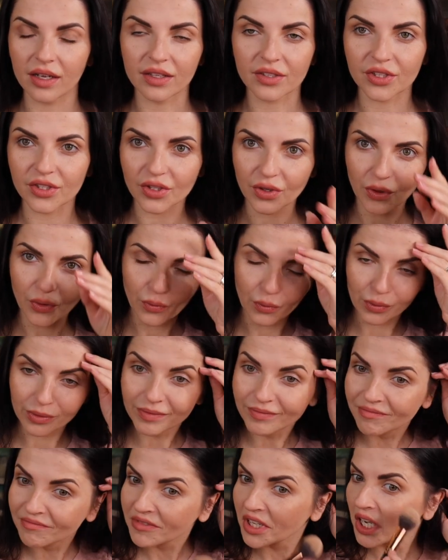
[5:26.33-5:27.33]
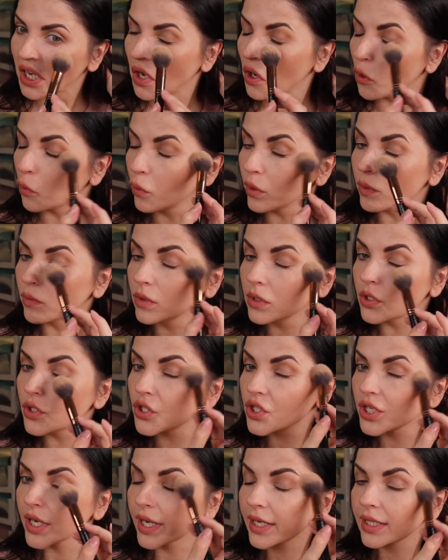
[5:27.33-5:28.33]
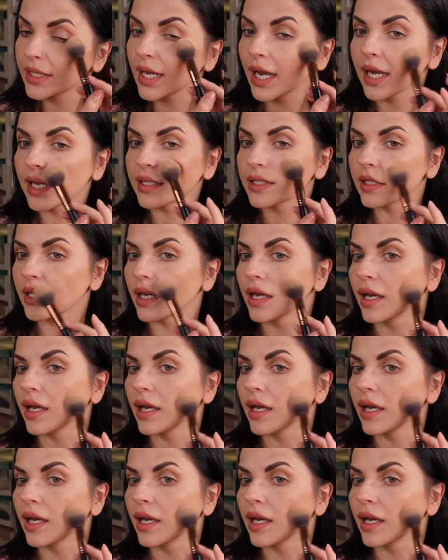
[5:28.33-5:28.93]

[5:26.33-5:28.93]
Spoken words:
So we will check that.